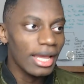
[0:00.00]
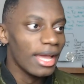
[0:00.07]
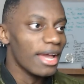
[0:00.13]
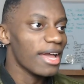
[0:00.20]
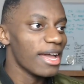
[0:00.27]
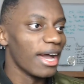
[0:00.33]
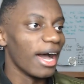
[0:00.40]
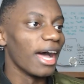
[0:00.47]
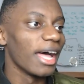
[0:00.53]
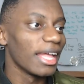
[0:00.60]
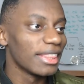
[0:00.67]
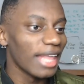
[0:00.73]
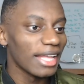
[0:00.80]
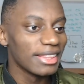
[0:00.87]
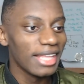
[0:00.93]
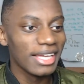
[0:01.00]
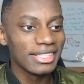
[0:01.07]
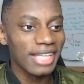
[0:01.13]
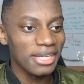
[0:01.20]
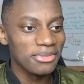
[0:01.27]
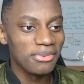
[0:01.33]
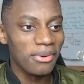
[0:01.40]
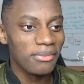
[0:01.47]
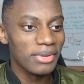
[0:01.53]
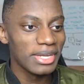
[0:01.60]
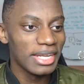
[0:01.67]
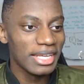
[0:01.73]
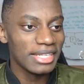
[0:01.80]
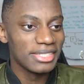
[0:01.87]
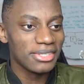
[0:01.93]
I think that's what we
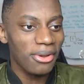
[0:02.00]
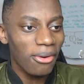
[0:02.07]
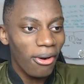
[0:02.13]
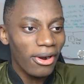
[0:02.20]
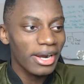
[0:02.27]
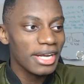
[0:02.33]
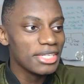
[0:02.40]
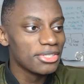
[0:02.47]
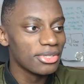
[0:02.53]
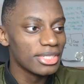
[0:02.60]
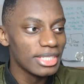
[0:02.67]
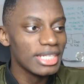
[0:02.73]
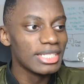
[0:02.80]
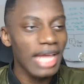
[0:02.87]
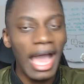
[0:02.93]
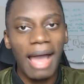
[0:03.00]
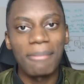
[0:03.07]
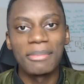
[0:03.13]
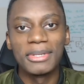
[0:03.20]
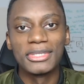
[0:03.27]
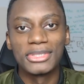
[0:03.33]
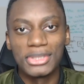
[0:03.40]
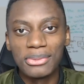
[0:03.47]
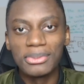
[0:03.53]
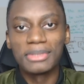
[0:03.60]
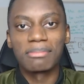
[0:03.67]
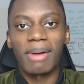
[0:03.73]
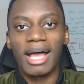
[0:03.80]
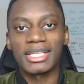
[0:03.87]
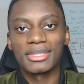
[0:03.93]
need. So our injuries need to happen as soon as
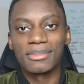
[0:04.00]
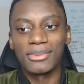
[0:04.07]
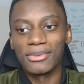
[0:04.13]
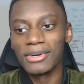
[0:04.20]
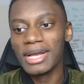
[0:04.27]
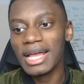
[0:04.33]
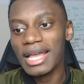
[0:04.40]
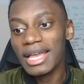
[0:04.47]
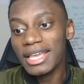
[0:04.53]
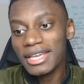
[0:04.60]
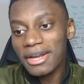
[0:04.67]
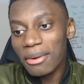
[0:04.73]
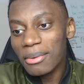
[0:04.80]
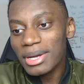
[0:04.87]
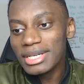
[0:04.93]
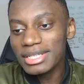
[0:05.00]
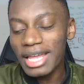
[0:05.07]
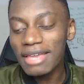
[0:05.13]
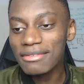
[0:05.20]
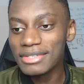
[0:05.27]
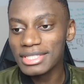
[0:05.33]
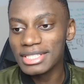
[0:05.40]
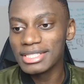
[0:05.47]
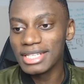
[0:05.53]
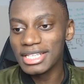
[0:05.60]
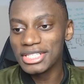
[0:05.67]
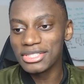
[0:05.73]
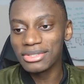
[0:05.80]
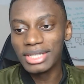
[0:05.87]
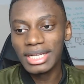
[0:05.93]
possible. You know what? Davies'
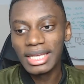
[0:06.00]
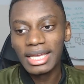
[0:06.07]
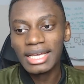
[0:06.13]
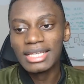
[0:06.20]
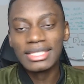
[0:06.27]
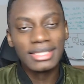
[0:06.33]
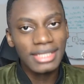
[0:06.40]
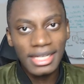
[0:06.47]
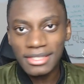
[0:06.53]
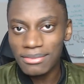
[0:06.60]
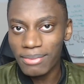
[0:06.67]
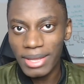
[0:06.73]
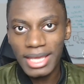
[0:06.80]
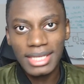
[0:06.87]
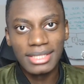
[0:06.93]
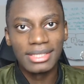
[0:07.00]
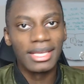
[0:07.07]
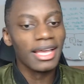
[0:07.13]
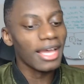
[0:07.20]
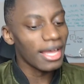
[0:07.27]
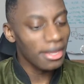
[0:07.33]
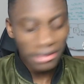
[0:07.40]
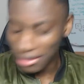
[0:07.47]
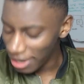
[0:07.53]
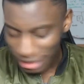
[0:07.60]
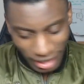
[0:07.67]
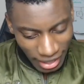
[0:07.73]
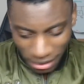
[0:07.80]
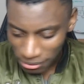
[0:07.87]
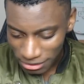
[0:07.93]
injury, 6 weeks.
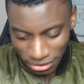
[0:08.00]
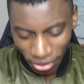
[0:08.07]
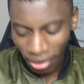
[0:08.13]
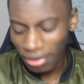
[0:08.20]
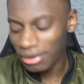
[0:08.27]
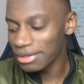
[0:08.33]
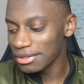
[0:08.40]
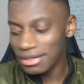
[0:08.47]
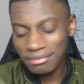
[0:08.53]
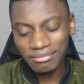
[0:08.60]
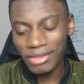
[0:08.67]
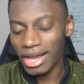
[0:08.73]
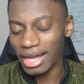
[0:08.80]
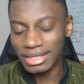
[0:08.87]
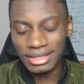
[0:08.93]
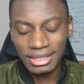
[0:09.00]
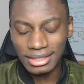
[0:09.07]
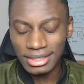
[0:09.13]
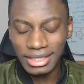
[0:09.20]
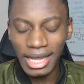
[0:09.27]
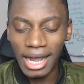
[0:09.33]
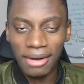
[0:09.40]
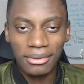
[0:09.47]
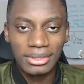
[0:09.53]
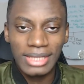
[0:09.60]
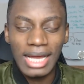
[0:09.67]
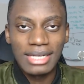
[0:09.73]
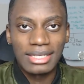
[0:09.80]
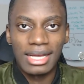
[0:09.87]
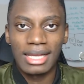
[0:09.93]
It was called Thiago
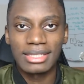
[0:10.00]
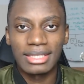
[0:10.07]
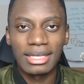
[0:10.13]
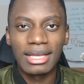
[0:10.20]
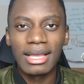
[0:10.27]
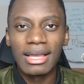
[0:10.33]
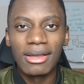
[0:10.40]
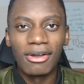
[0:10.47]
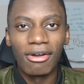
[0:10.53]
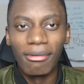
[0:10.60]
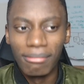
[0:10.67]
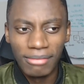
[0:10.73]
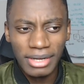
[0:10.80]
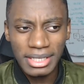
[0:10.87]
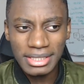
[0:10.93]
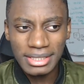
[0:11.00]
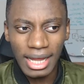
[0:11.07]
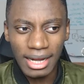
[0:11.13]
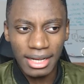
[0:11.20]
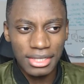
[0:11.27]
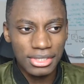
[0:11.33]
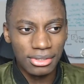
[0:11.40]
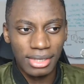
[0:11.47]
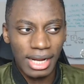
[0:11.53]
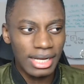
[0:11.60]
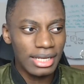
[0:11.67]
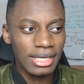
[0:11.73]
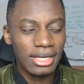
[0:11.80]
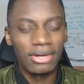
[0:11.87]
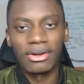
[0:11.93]
Dantas Hopefully he's injured. I
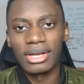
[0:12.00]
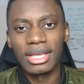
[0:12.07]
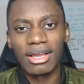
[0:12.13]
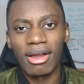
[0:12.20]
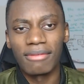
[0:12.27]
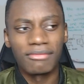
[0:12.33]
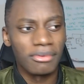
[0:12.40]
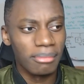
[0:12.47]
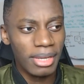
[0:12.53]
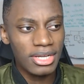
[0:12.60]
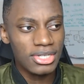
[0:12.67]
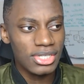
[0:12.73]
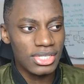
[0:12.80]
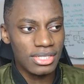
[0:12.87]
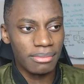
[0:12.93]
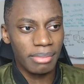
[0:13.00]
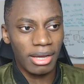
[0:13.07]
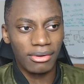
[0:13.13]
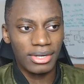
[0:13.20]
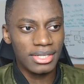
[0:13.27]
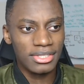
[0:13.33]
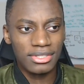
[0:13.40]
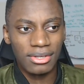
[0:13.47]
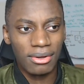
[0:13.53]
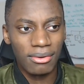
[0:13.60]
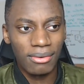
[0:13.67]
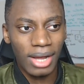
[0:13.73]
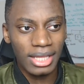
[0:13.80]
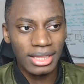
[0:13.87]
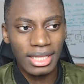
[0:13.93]
didn't hear any confirmations about it,
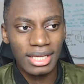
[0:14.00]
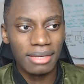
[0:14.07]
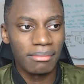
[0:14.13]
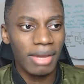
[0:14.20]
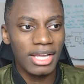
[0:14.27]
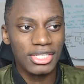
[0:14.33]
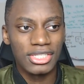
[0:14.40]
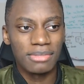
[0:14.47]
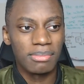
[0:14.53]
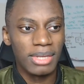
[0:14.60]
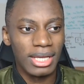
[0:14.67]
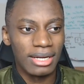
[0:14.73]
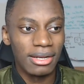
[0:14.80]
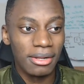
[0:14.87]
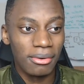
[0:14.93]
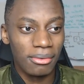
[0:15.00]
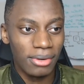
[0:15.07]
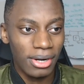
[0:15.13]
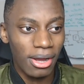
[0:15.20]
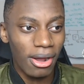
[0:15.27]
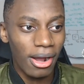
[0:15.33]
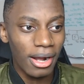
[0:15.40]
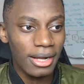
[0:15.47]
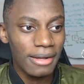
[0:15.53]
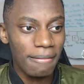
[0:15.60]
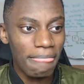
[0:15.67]
so I think it might just be a little knock.